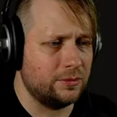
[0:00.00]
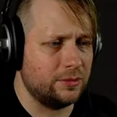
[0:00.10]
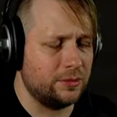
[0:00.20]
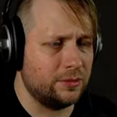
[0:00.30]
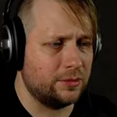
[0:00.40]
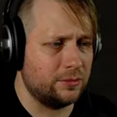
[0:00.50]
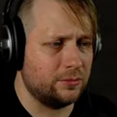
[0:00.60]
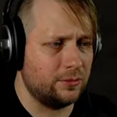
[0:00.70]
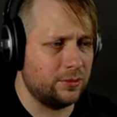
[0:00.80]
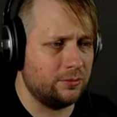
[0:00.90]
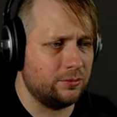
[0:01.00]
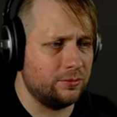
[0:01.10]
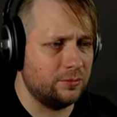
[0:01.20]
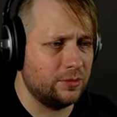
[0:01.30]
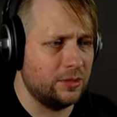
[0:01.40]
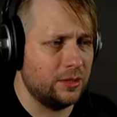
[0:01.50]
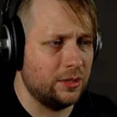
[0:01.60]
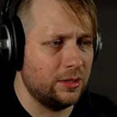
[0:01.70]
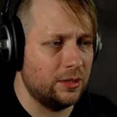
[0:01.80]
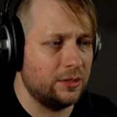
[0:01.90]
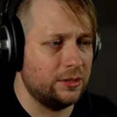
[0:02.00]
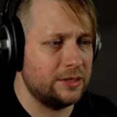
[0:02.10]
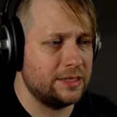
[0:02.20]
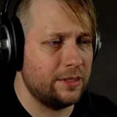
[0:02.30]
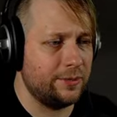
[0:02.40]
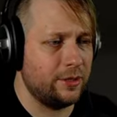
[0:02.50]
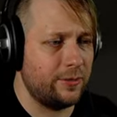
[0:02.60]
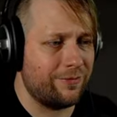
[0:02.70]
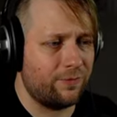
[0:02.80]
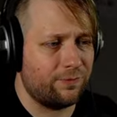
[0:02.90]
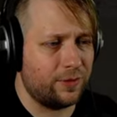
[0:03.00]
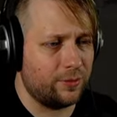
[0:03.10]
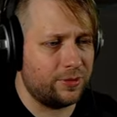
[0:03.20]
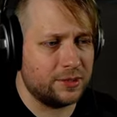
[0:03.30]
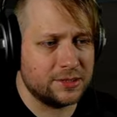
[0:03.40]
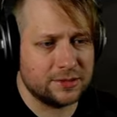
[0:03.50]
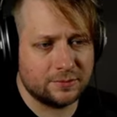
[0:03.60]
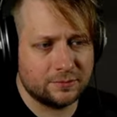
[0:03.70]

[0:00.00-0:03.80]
Alright, well, at least now we know we have a friend with us.